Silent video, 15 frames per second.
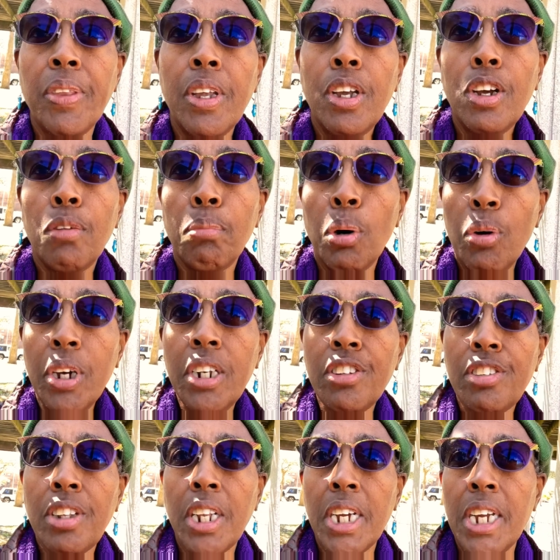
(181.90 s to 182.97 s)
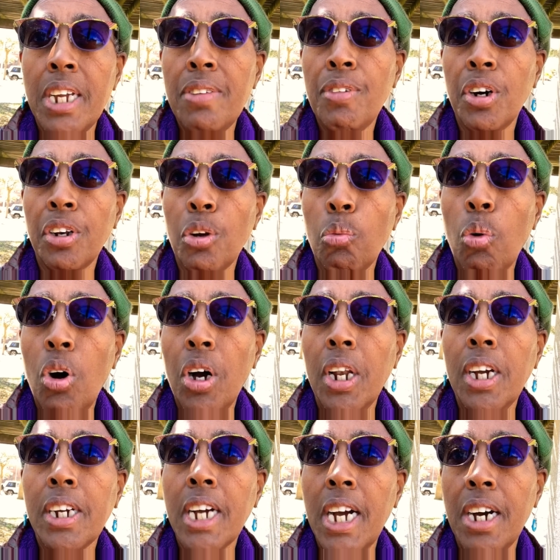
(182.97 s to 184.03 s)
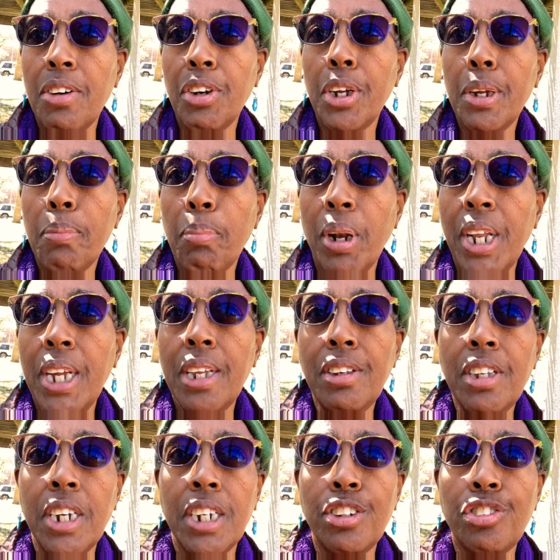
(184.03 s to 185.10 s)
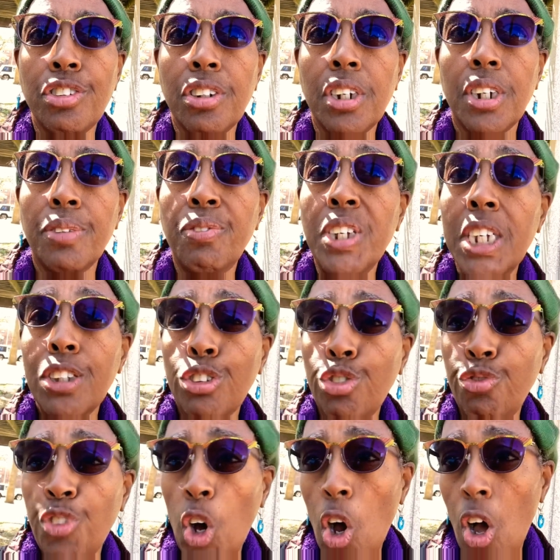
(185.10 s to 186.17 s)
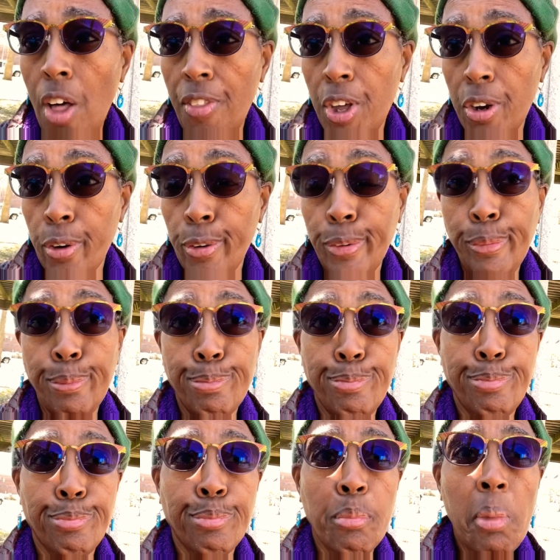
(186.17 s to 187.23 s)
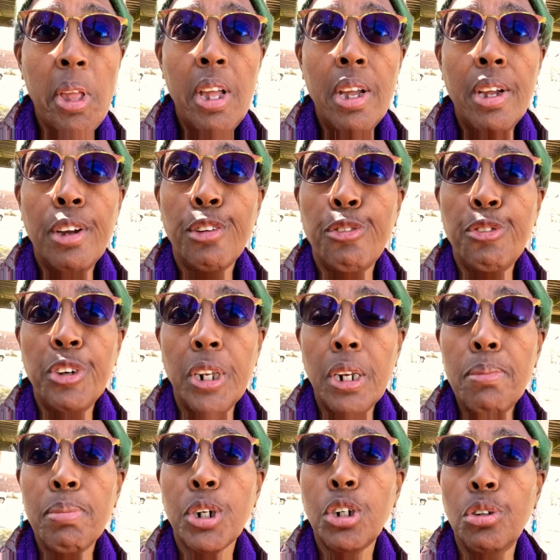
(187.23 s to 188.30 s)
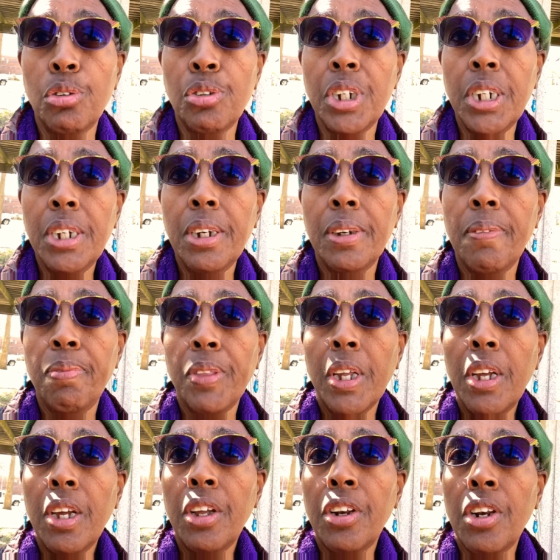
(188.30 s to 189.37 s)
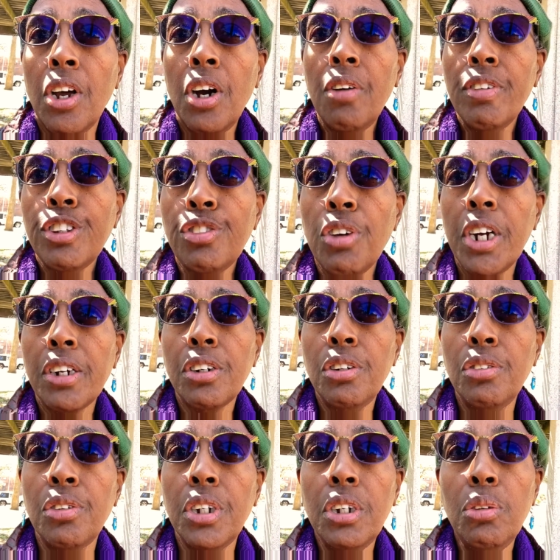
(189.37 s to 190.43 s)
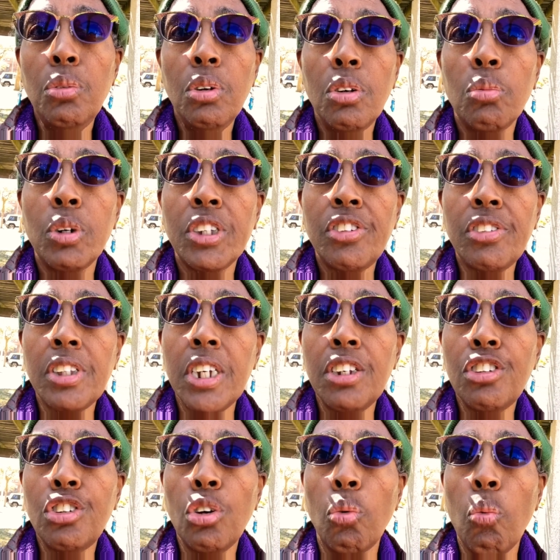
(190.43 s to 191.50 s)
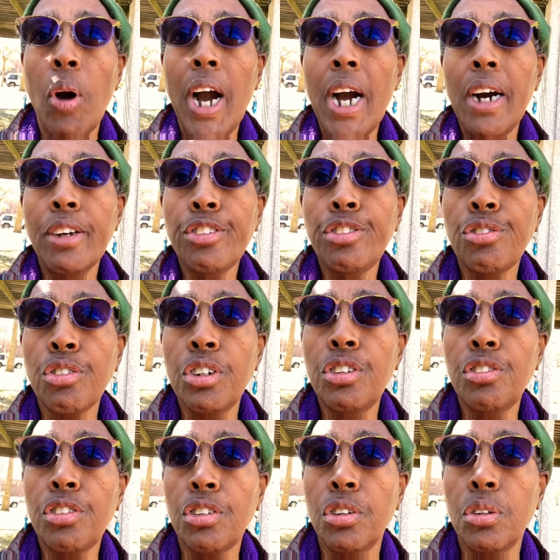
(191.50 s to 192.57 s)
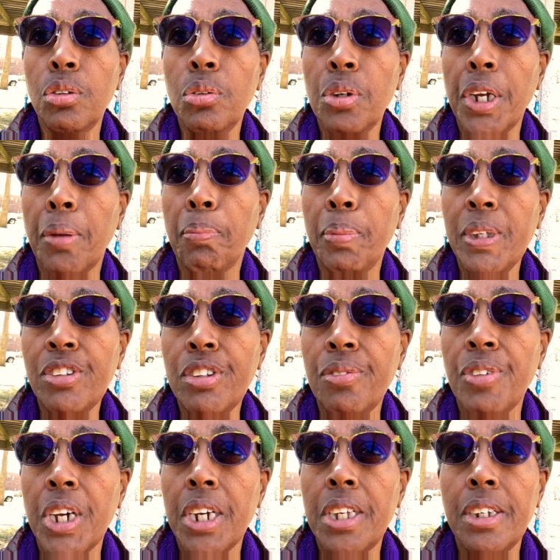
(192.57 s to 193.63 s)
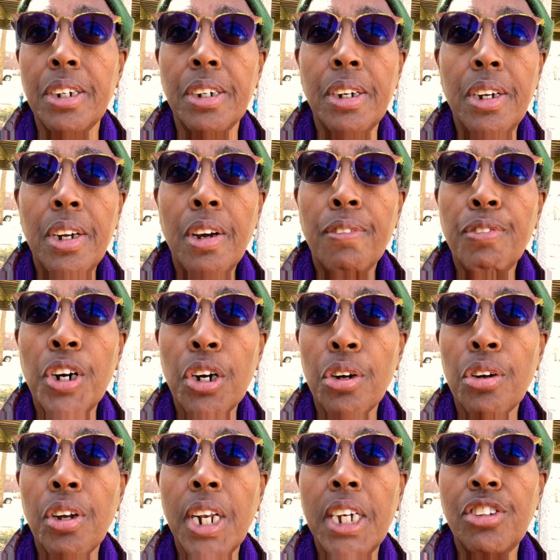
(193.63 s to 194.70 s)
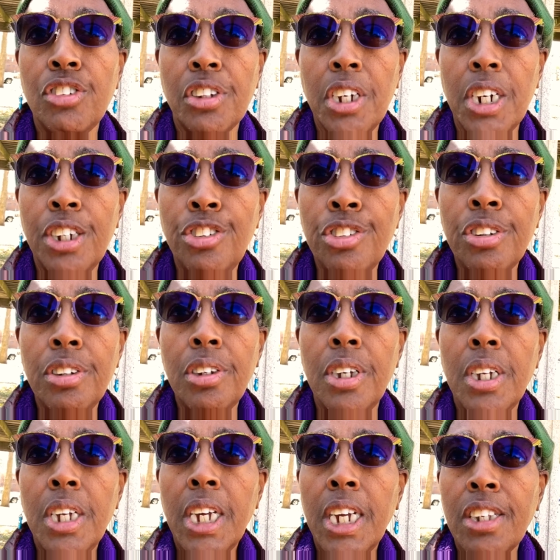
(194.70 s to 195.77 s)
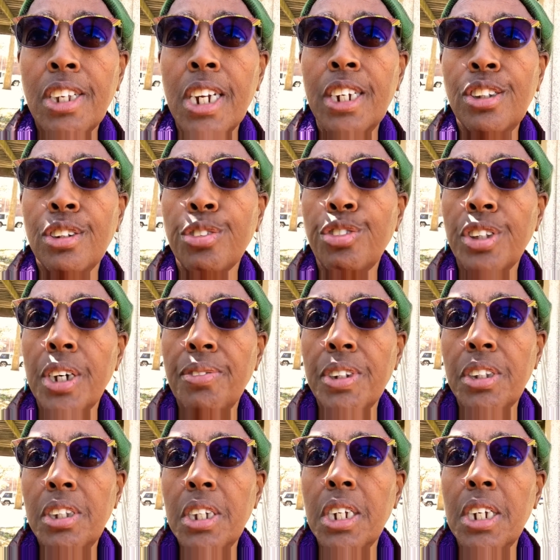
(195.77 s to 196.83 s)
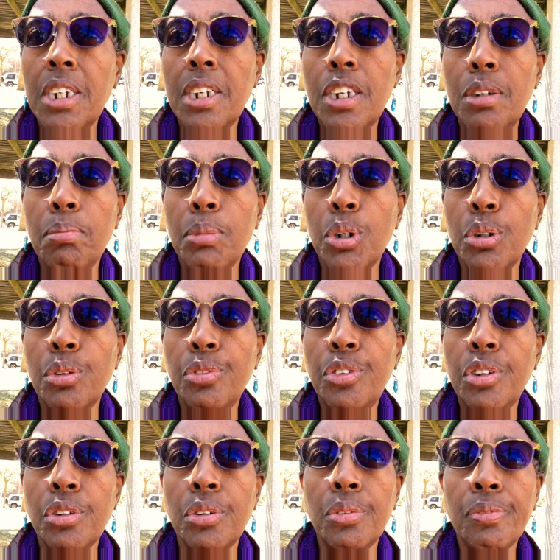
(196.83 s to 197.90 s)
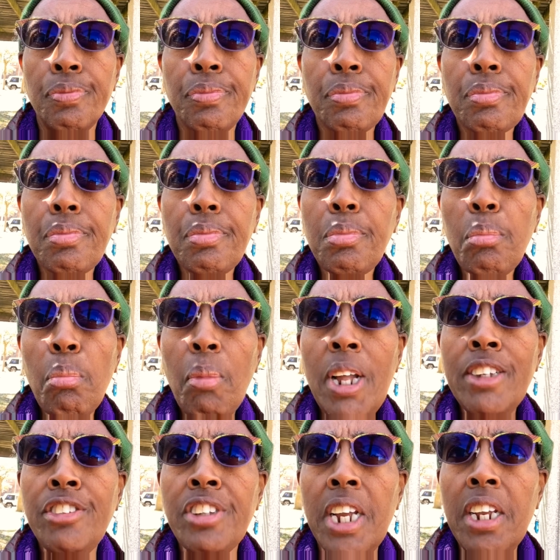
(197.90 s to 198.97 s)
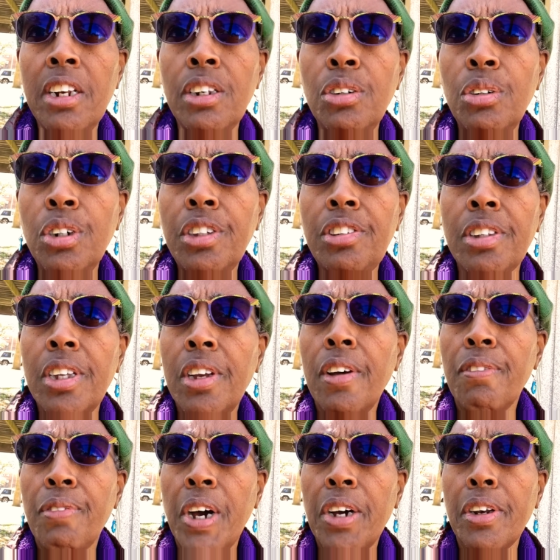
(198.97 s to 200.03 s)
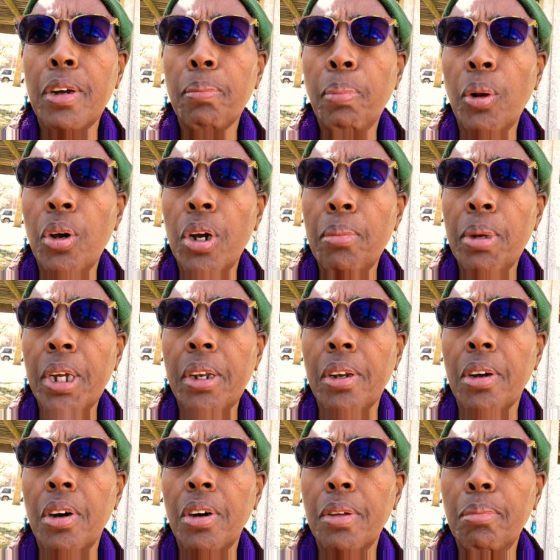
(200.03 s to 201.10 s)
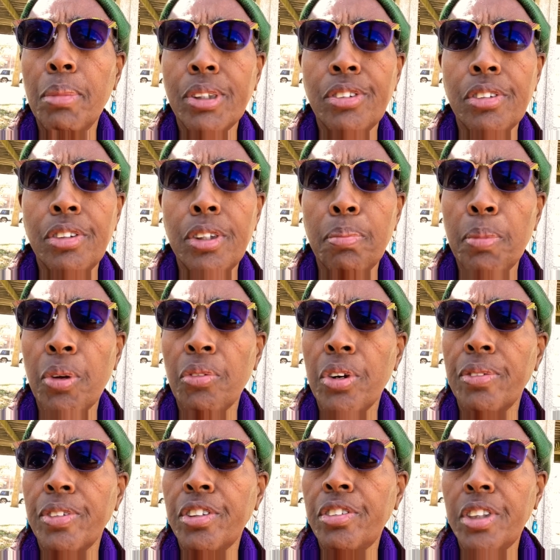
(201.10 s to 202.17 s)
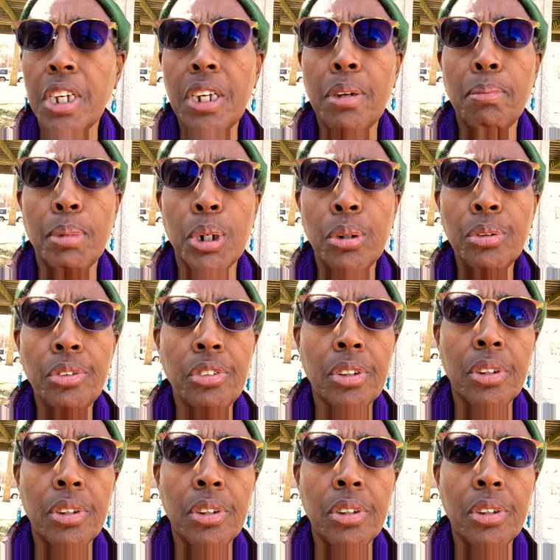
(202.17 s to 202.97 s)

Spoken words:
born a slave on the Waller County plantation of his father, Philip Cooney. Norris Wright Cooney was sent to Wild Street School in Pennsylvania for early education. At the age of 17, he moved to St. Louis, found employment on Mississippi River steamboats.